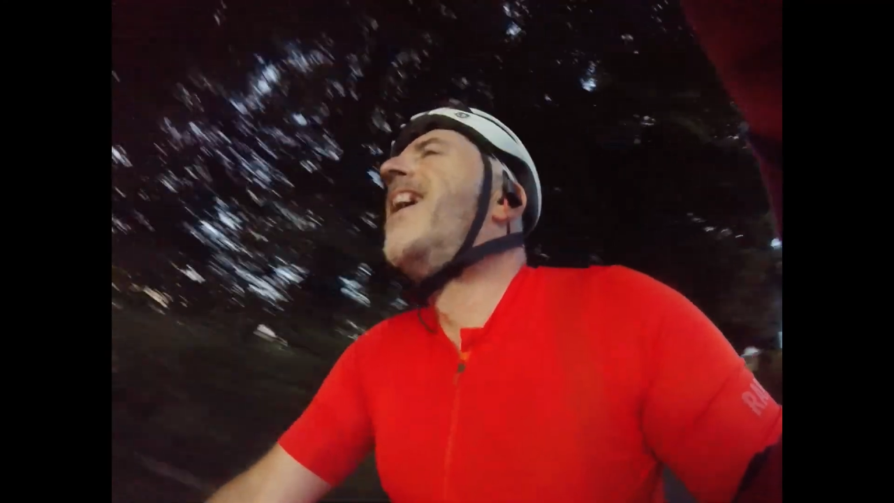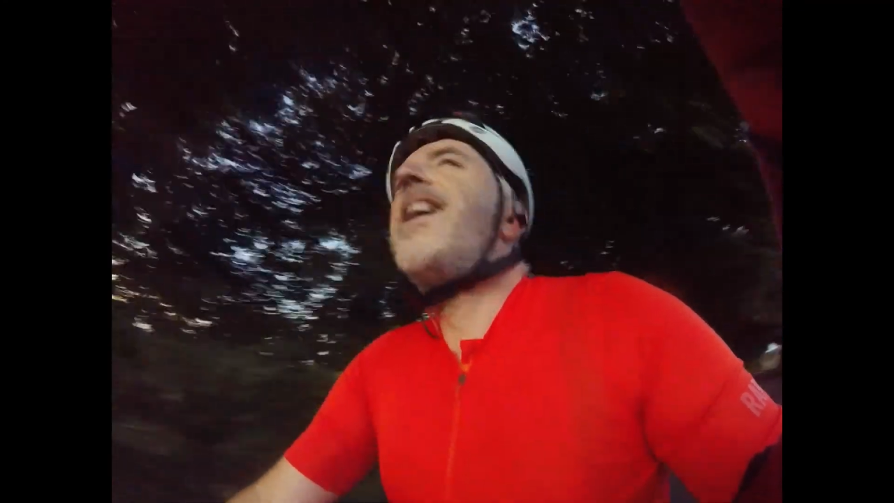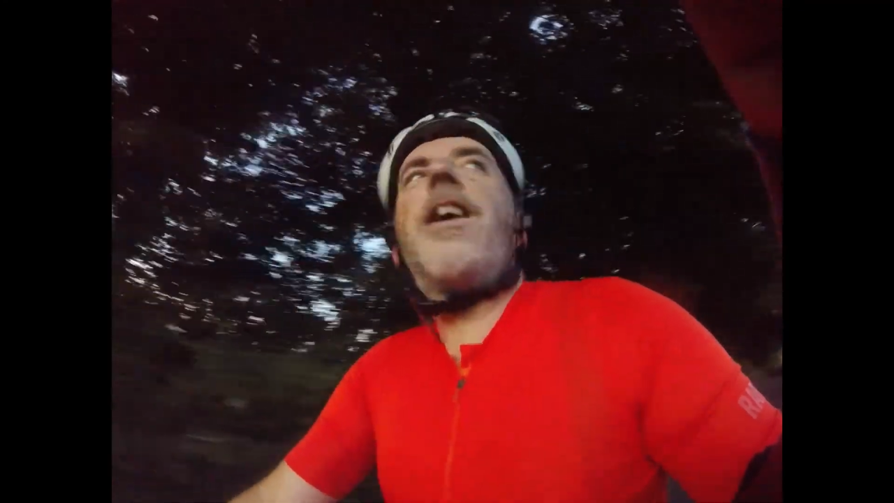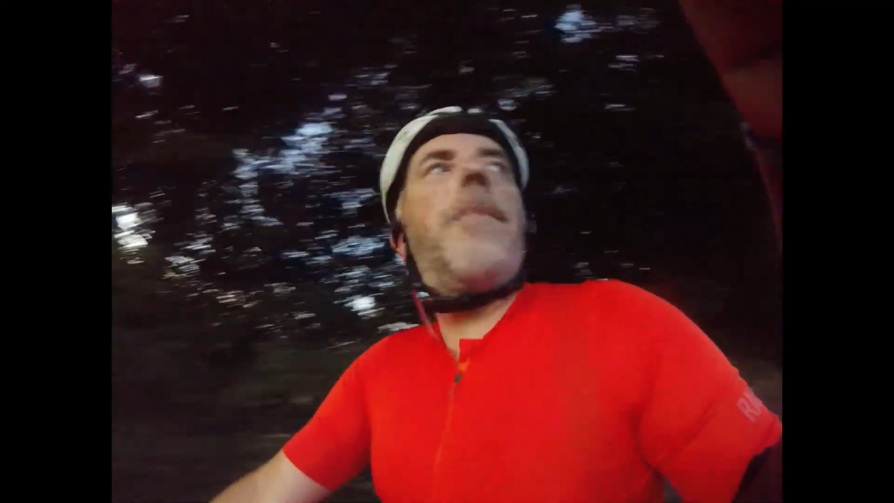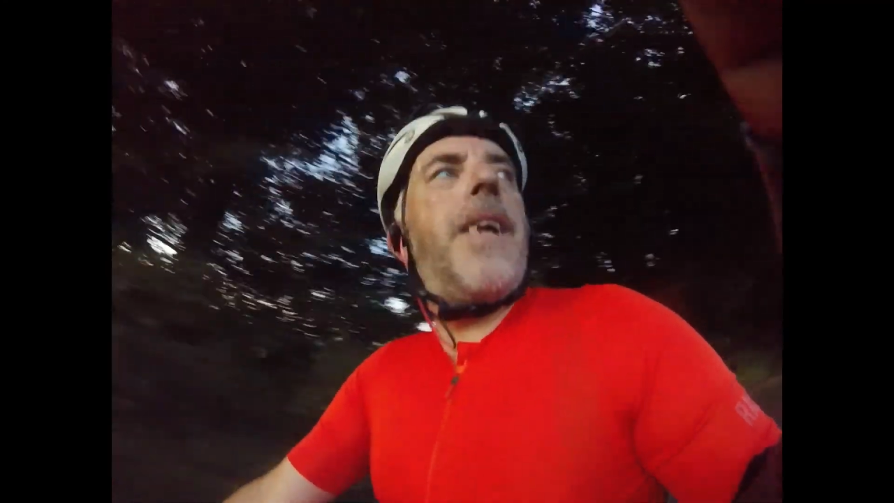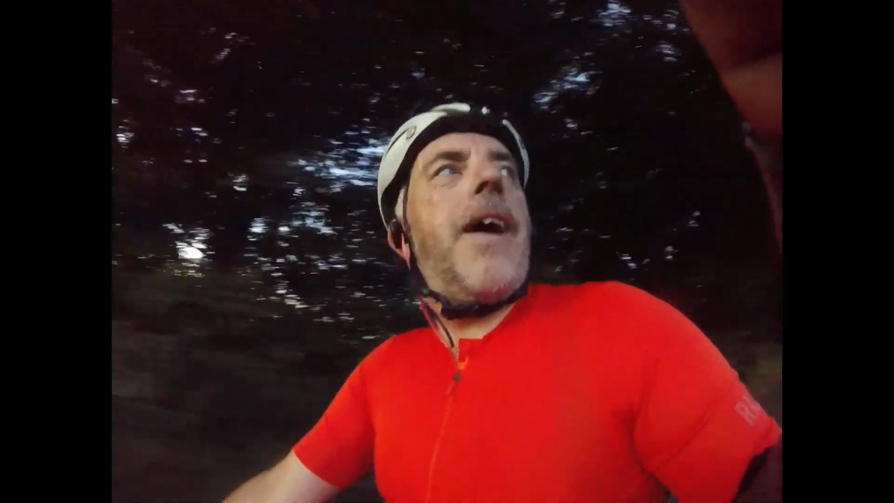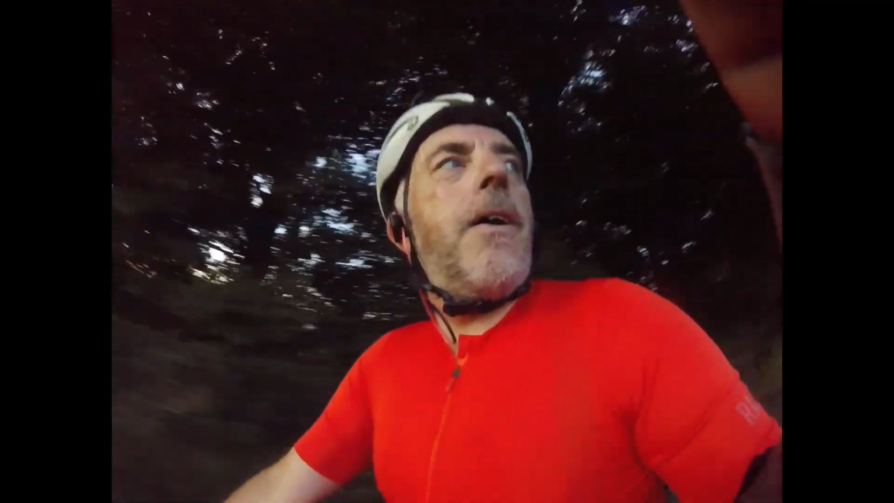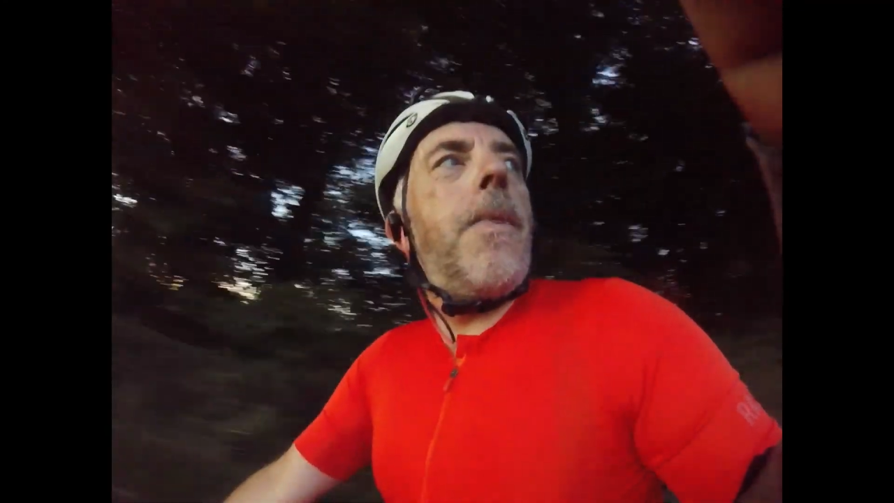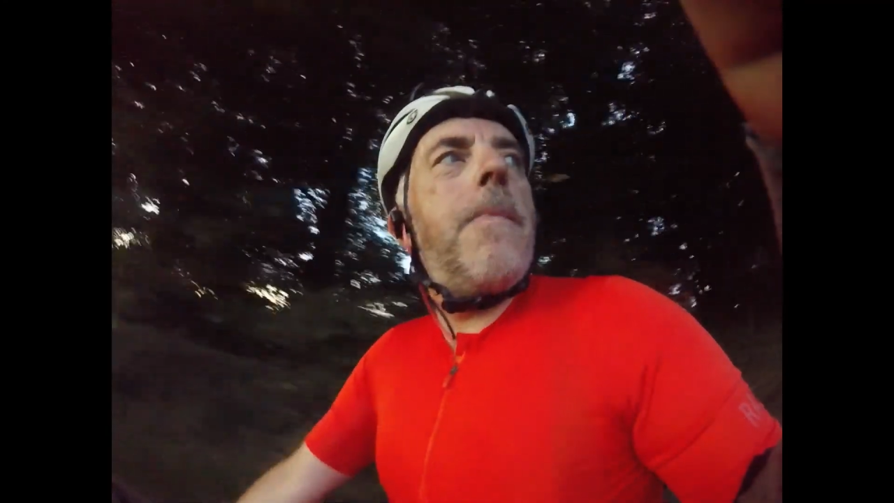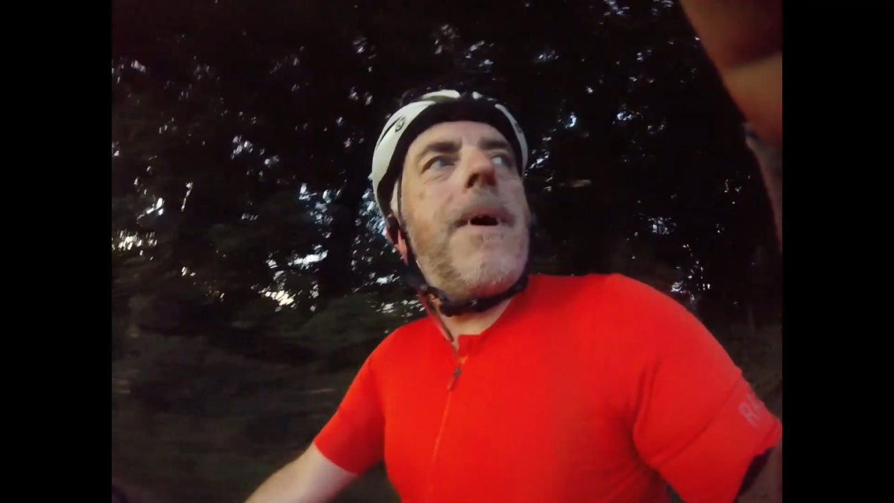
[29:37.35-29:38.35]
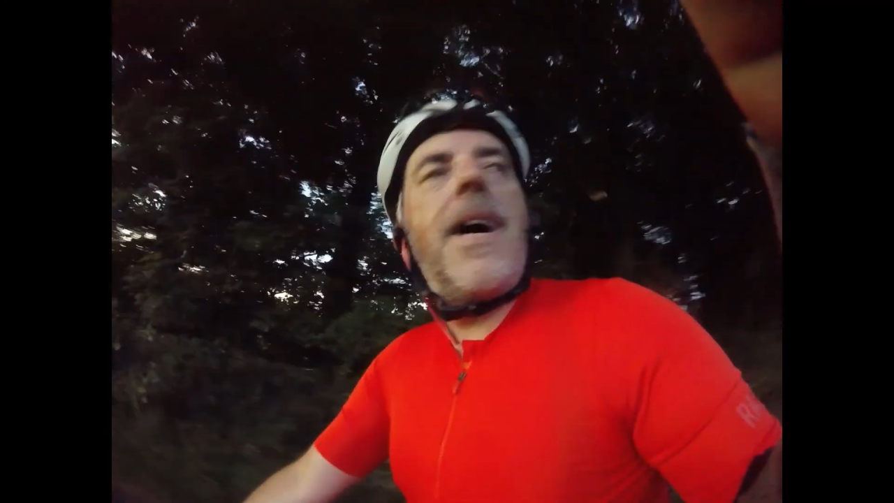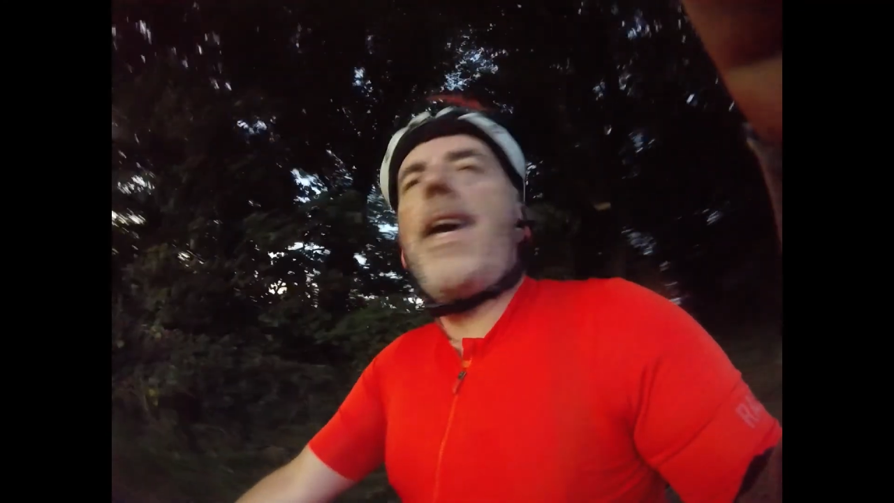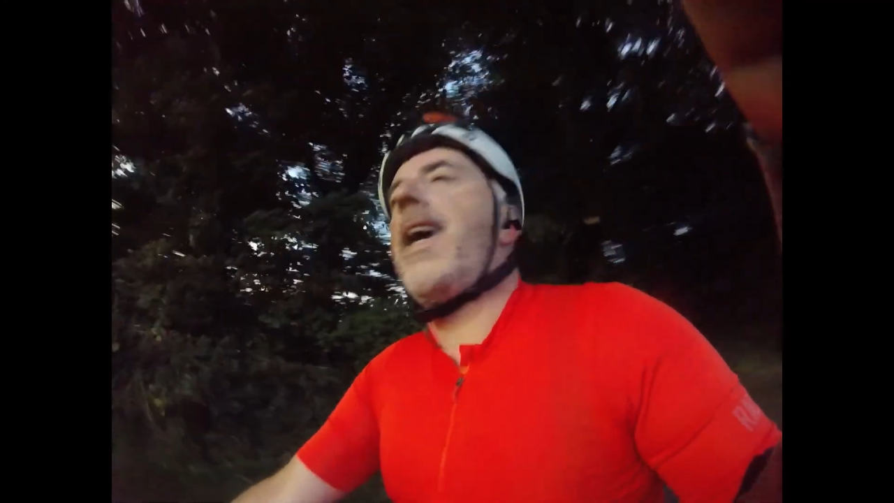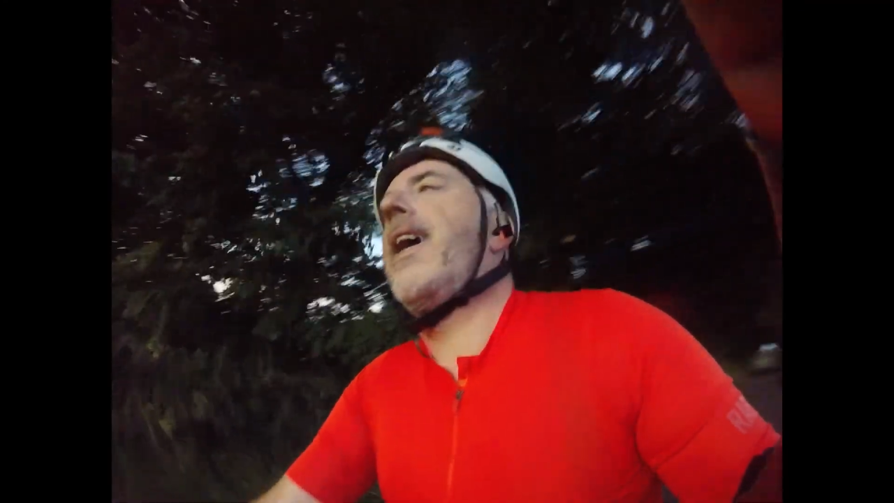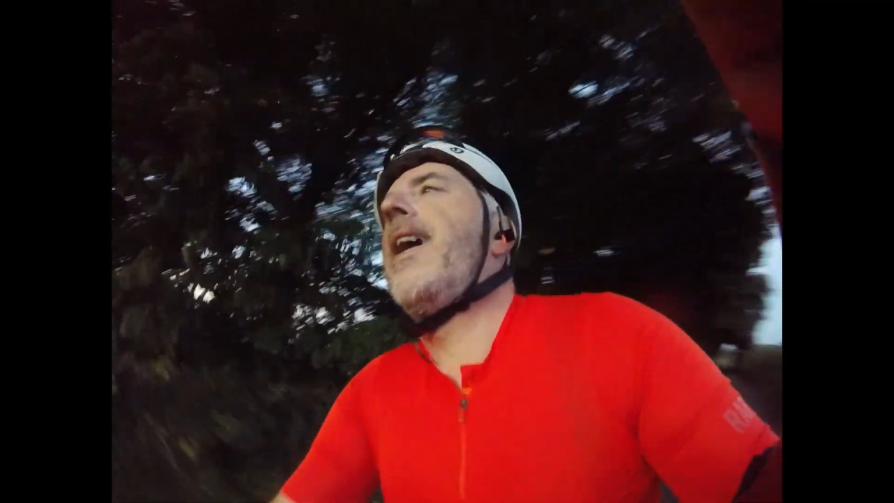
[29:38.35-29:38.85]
coming out on the bike.